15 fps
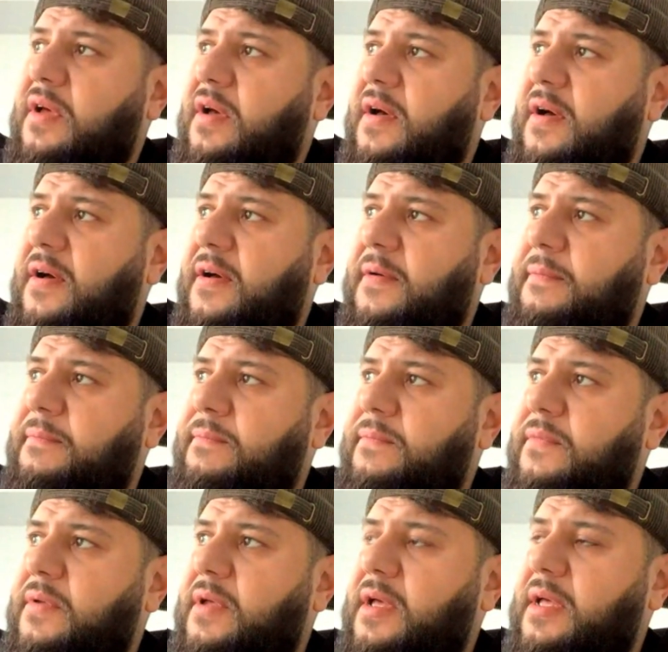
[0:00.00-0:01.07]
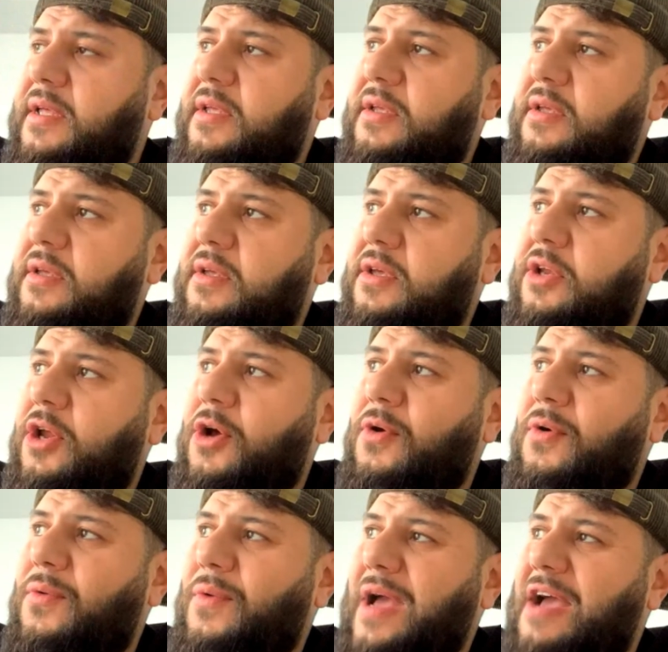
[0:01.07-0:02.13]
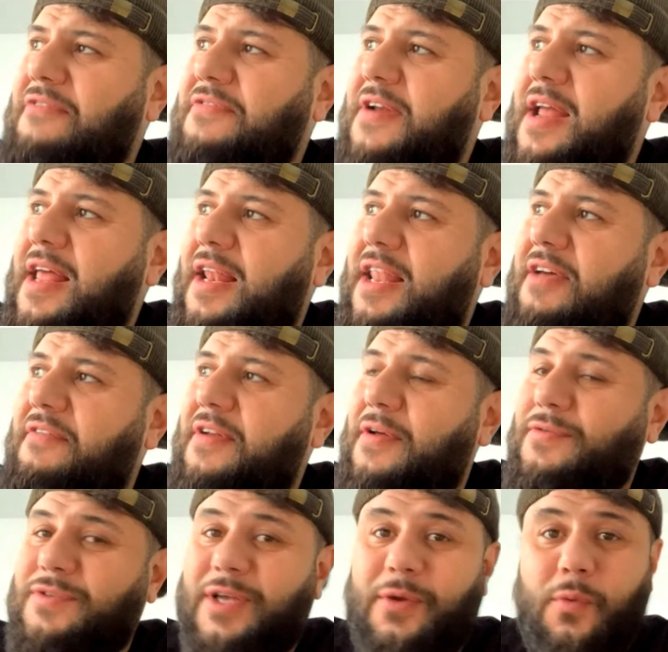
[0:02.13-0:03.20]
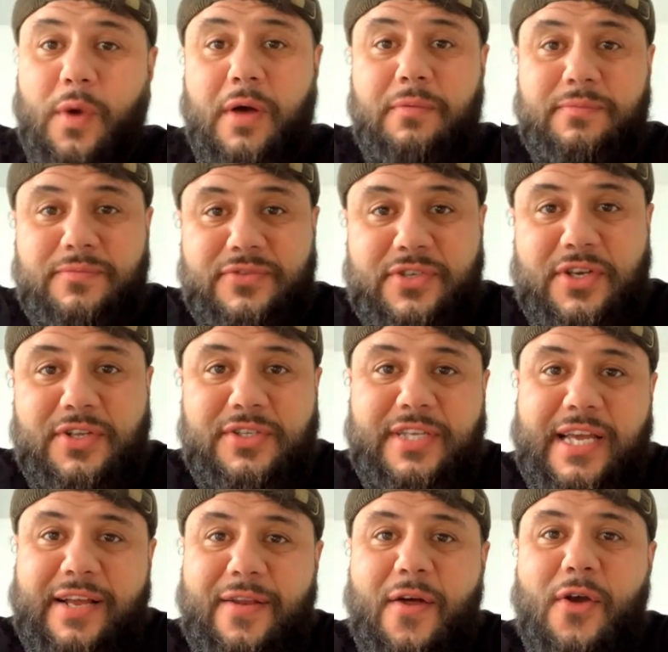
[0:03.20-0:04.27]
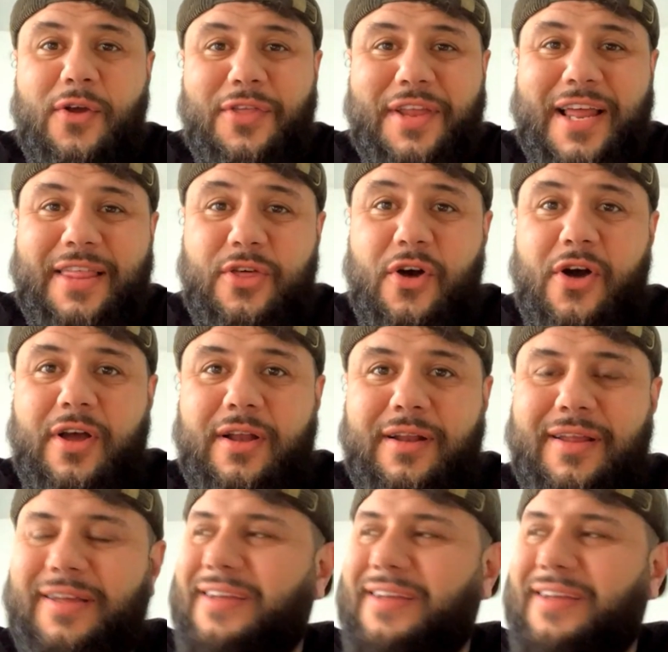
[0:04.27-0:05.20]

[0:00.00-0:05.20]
Um, You know, after nine eleven, I was like, well, it's going to take longer than I thought.